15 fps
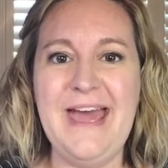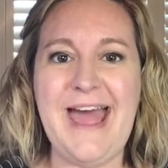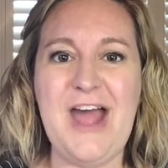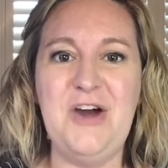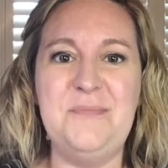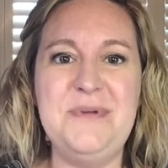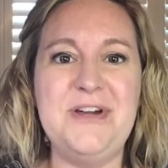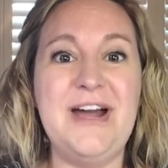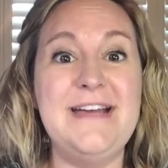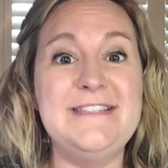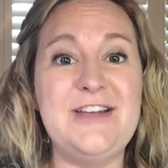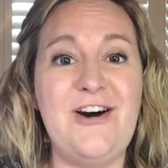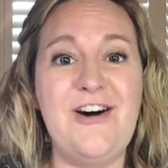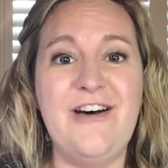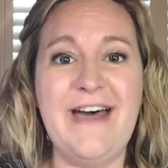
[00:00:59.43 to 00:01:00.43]
I hope you guys
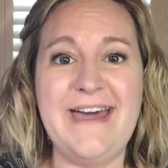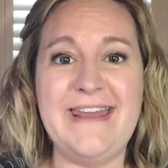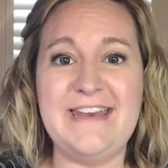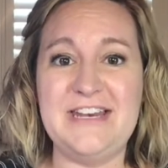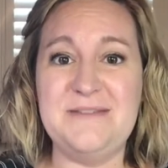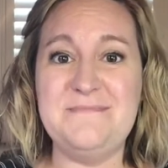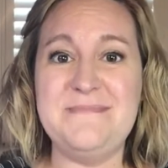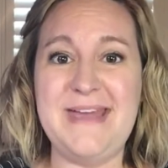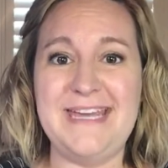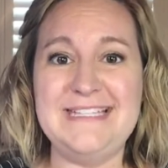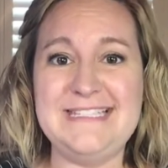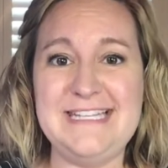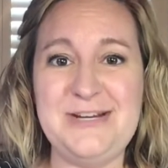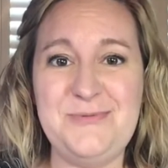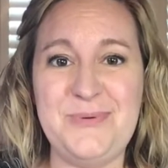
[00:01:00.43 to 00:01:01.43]
all had an
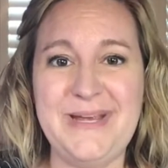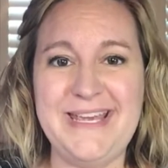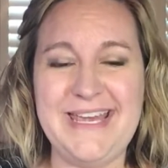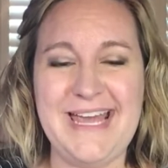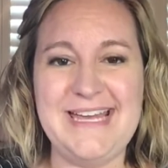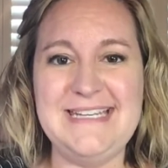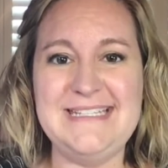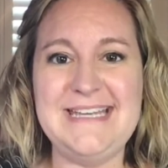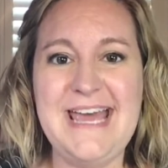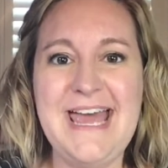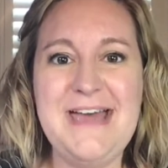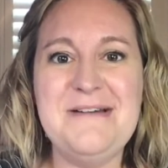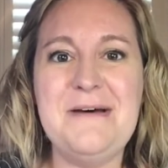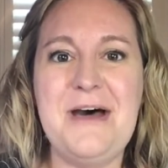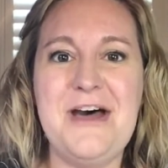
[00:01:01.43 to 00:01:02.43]
amazing weekend.
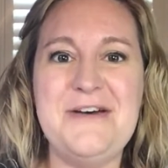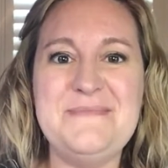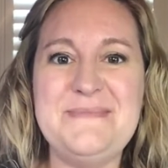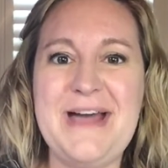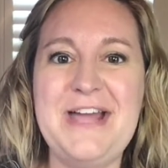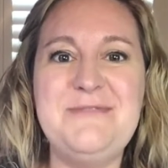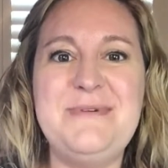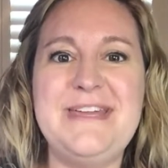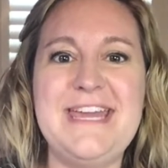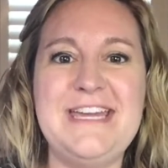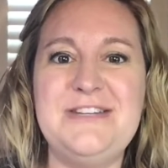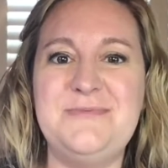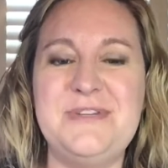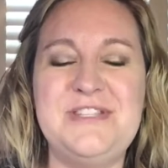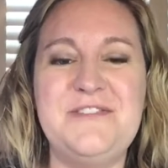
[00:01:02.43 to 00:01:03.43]
My
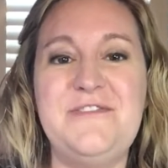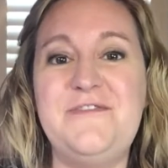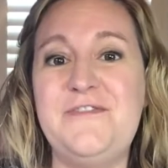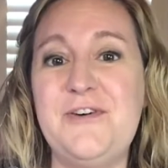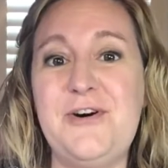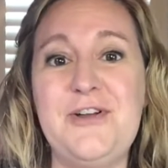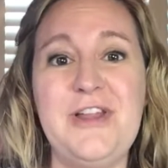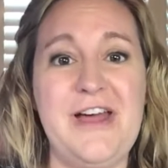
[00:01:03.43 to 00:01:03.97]
weekend was full